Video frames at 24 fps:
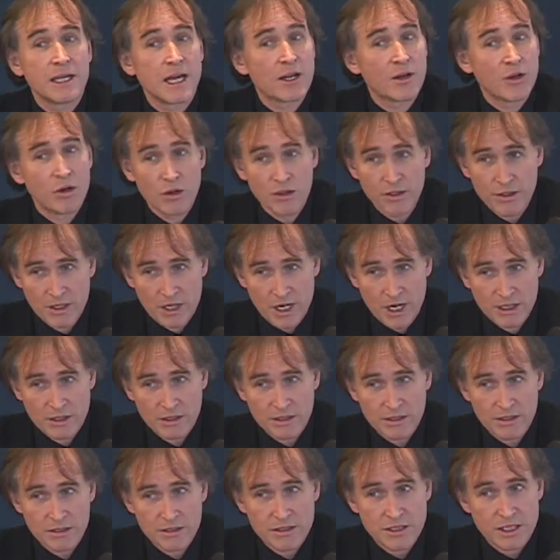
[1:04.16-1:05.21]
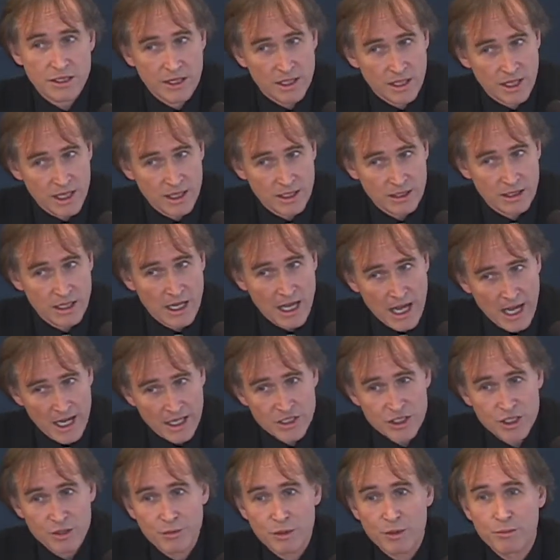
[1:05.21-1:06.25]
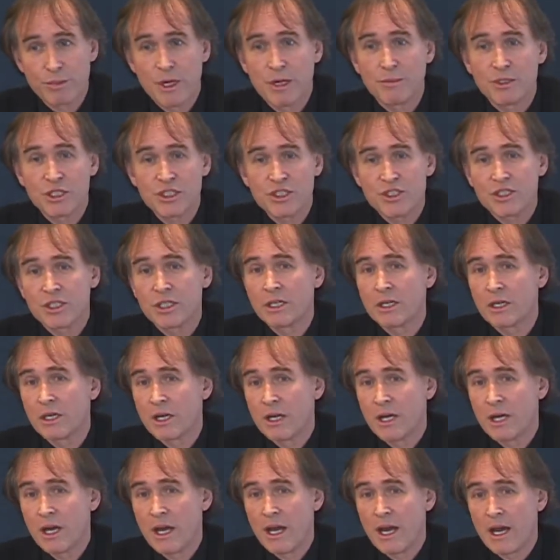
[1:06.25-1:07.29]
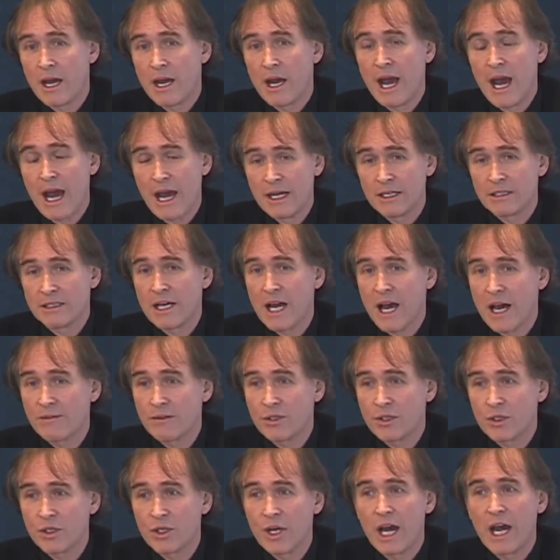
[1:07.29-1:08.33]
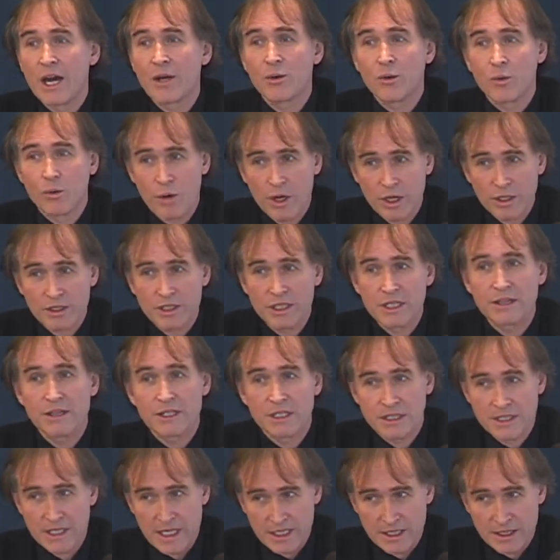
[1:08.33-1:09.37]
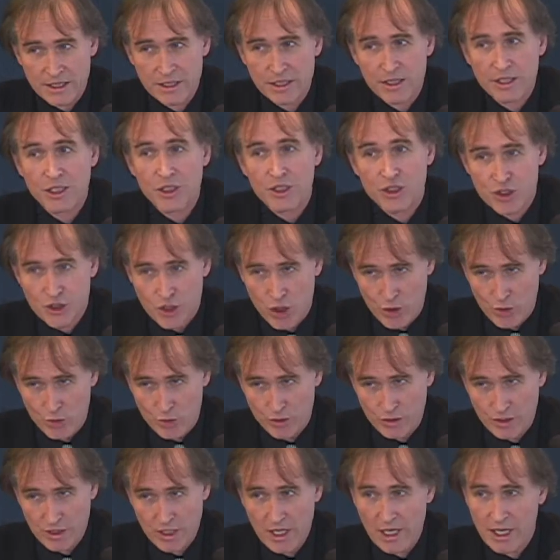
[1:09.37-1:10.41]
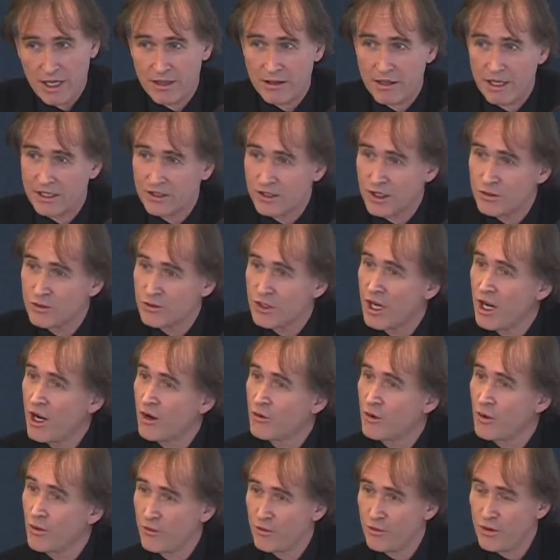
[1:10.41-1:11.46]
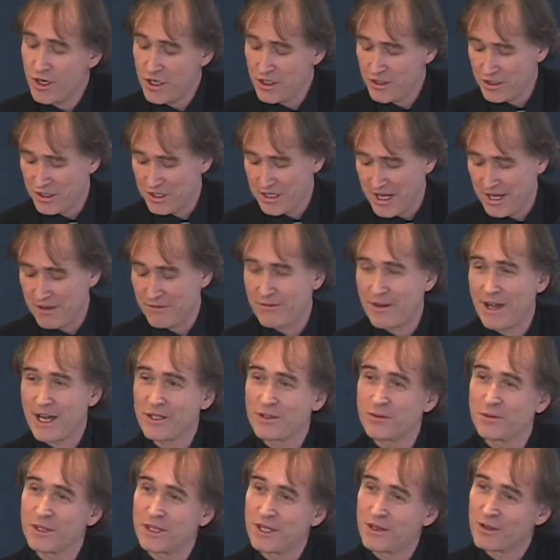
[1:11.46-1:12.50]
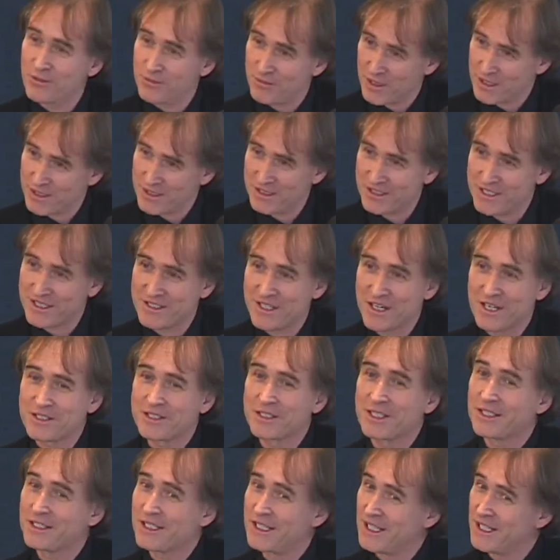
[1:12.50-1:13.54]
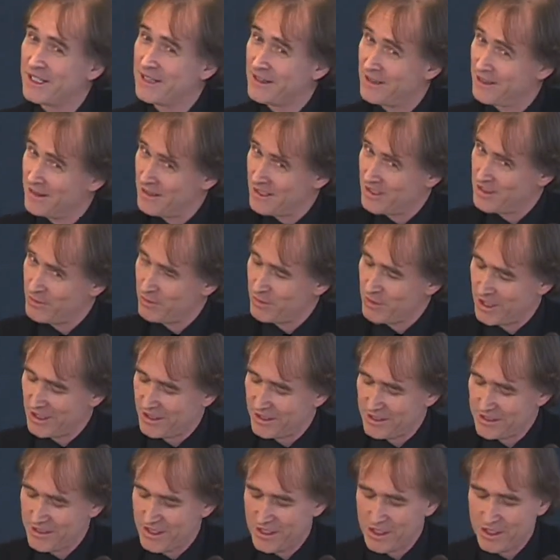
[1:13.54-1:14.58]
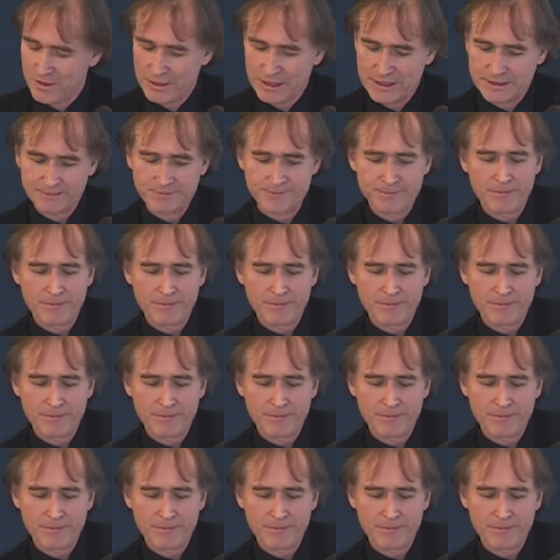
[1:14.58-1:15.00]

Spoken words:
get all of the articles that had actually been published and have a look at what the data showed. And they don't refer to that fact when they refer to this article in this particular document.